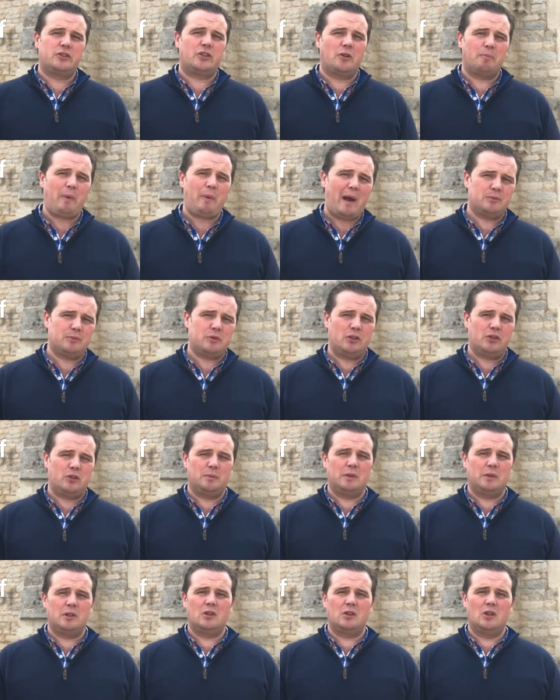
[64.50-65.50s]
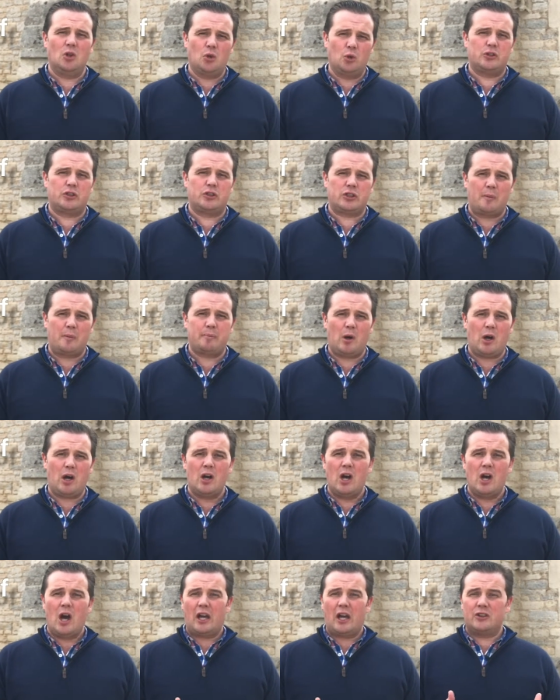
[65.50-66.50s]
of baptism and Lord's Supper
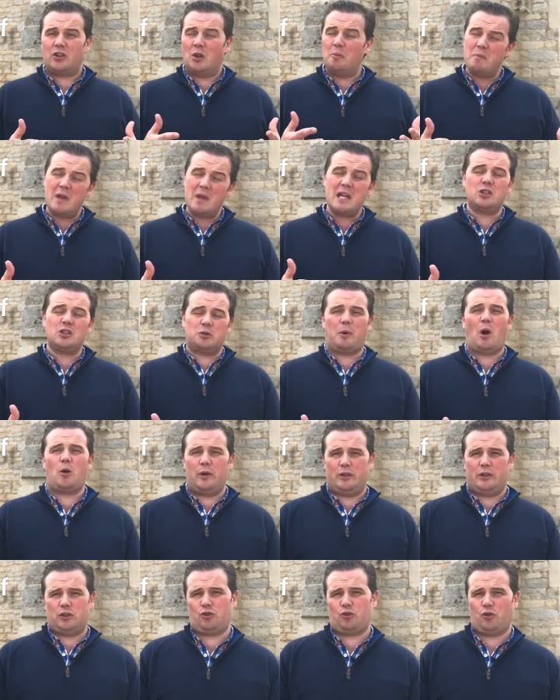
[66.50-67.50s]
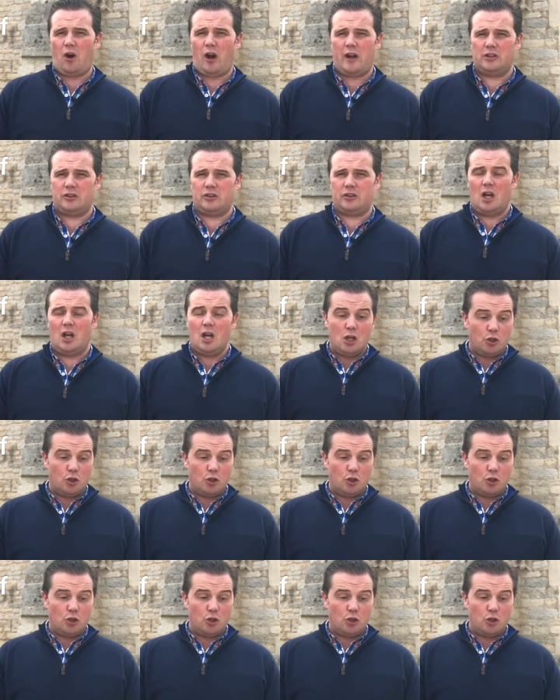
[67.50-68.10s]
as the means by which Christ